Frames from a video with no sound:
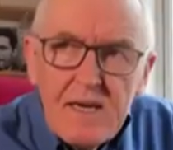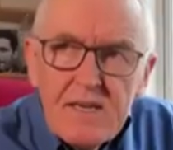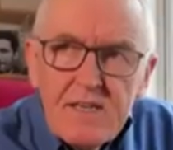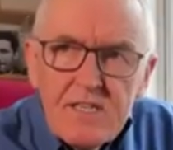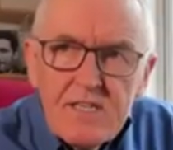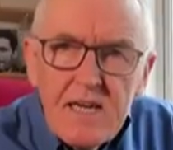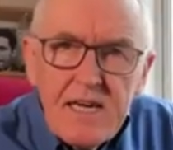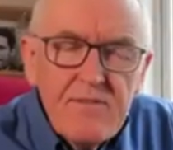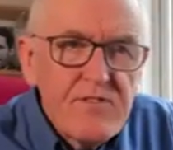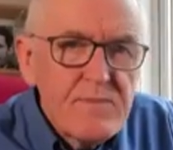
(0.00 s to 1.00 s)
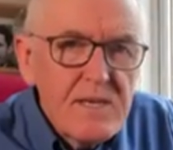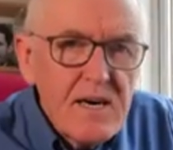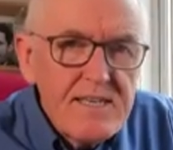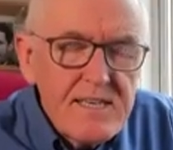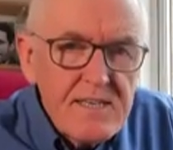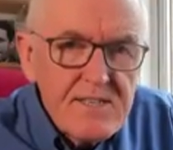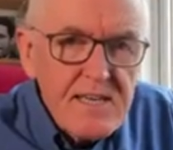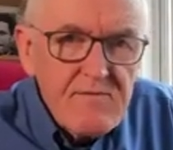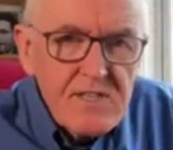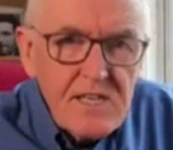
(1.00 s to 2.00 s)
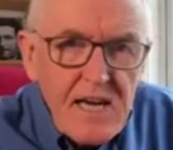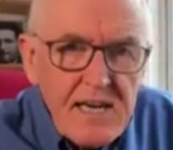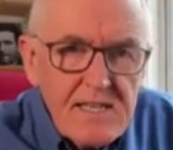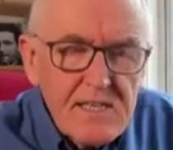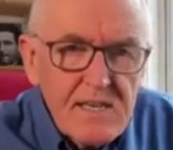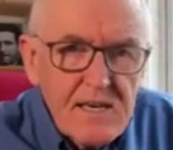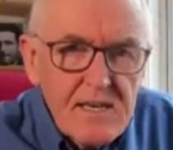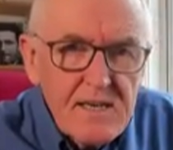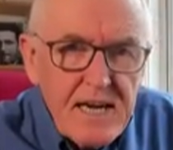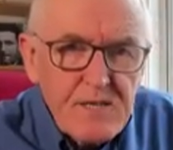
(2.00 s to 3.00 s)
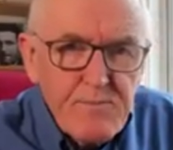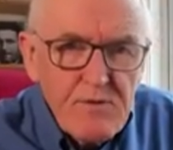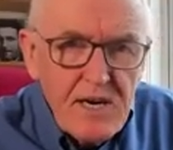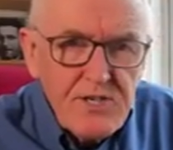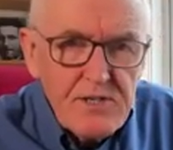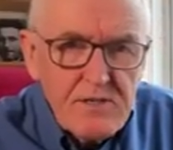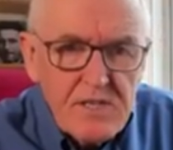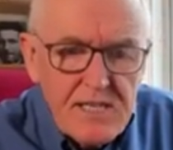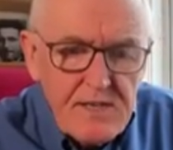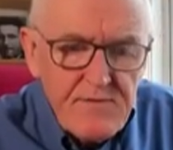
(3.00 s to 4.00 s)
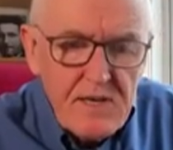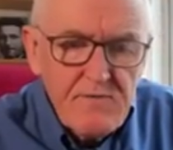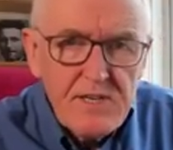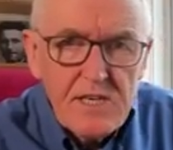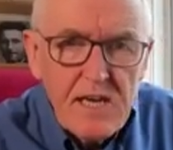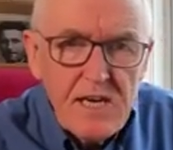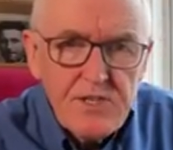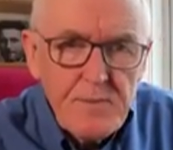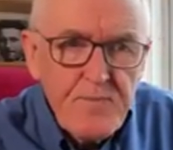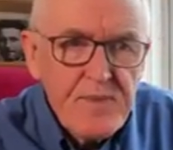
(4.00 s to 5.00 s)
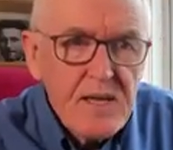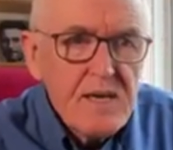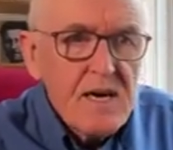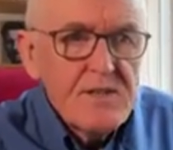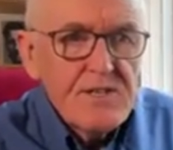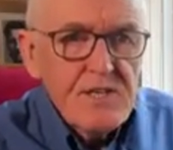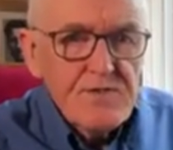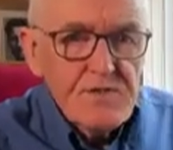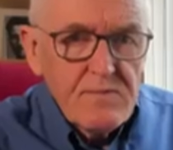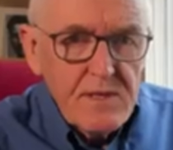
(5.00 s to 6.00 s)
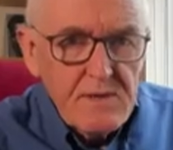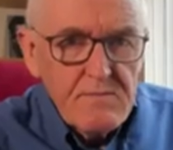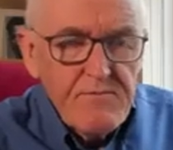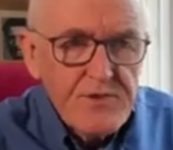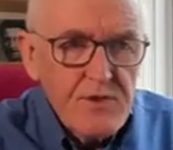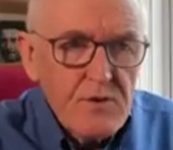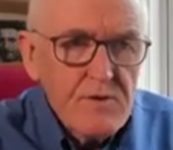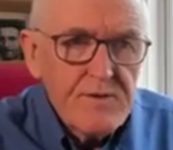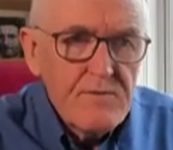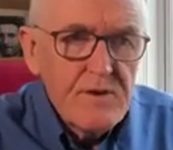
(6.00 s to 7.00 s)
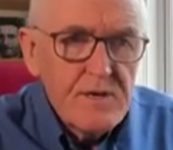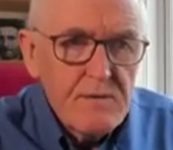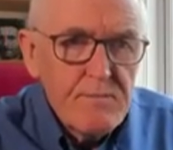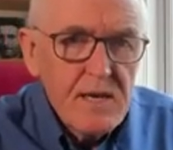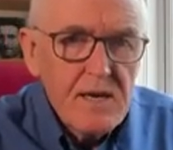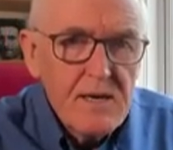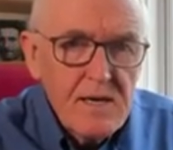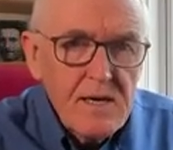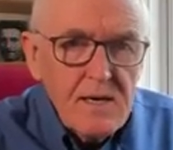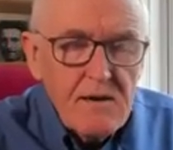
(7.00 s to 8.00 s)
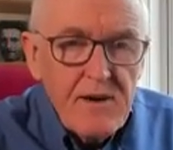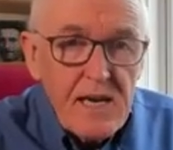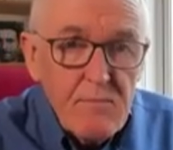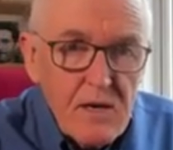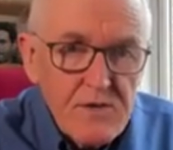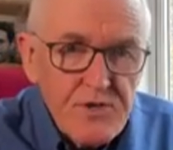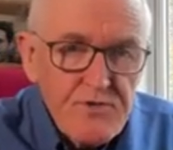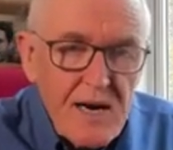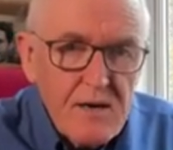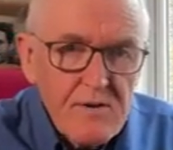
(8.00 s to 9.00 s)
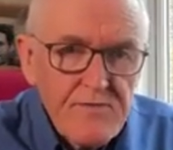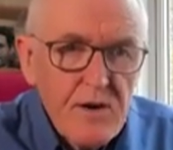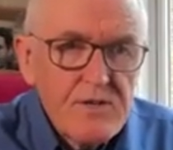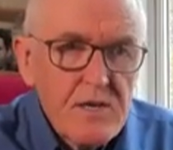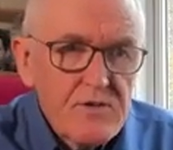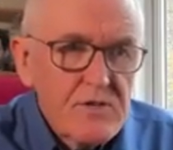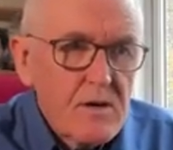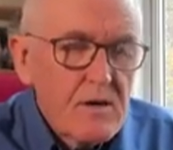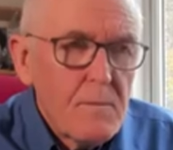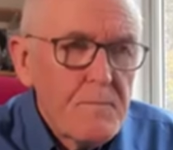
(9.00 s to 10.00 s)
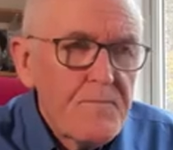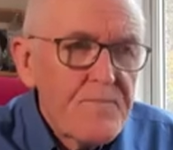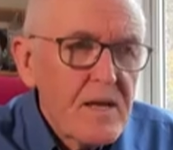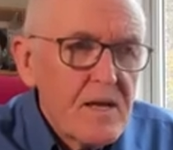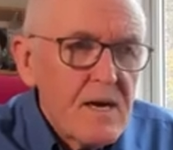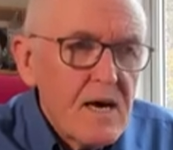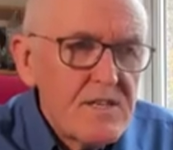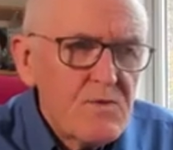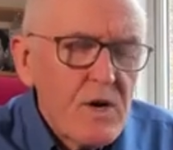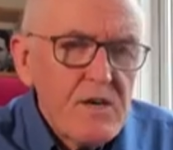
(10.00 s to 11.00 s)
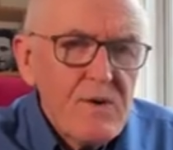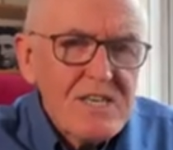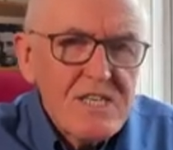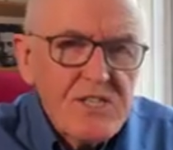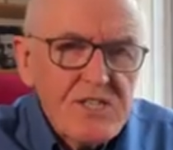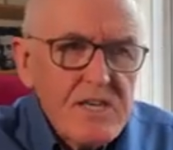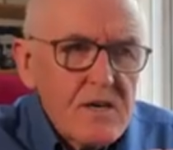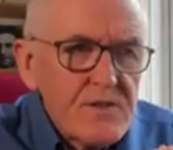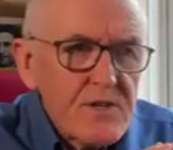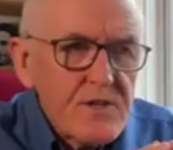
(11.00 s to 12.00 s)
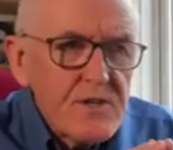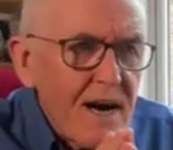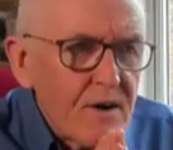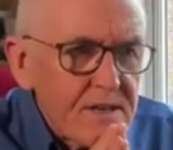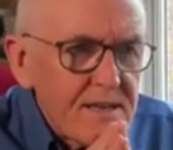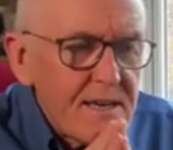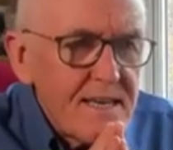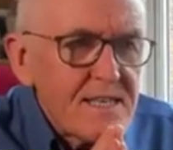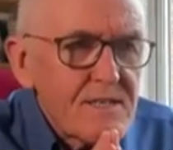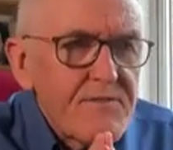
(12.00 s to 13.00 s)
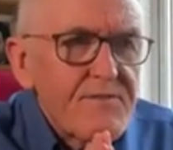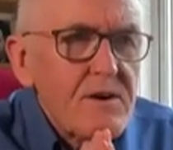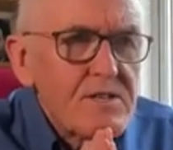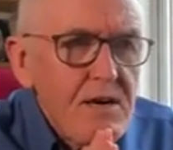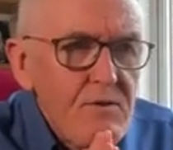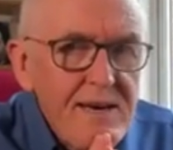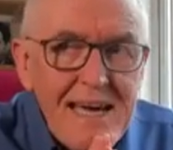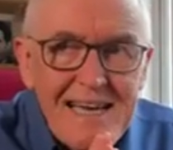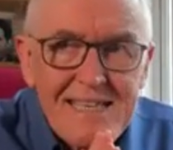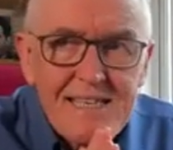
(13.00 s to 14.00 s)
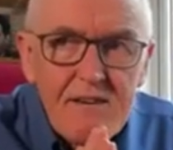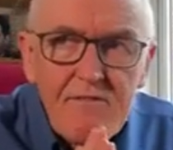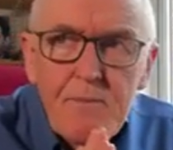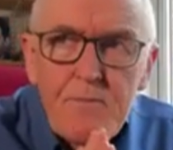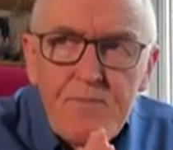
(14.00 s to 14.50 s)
This is taken from the 1978 exploration scientific investigation, and this is from the photographer Vernon Miller, available on shroudphotos.com. And this is what you actually see on the shroud, and it's a photo negative.